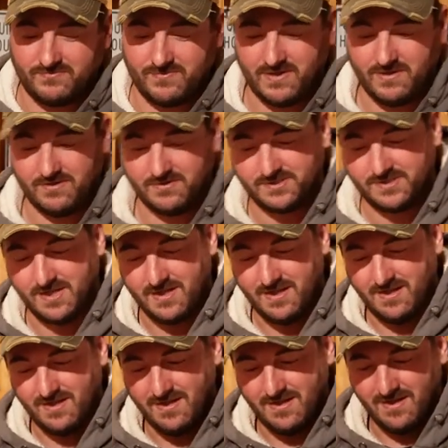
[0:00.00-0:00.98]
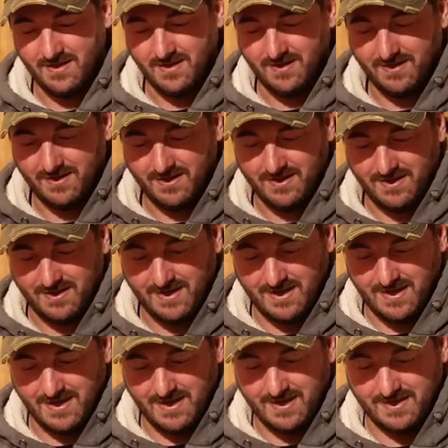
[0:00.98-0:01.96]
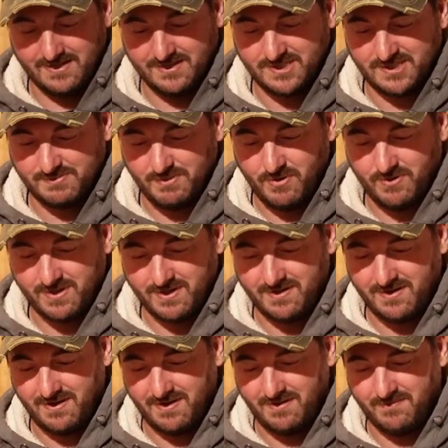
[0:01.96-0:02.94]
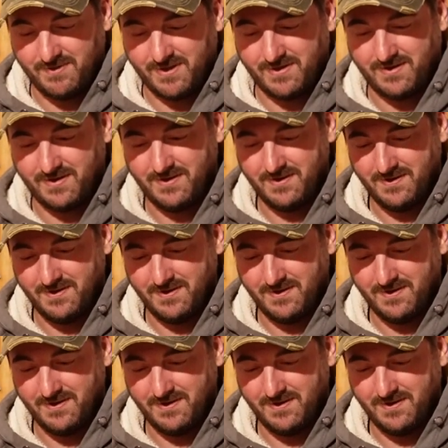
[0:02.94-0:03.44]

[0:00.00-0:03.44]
videos and he's smoking, I'm like,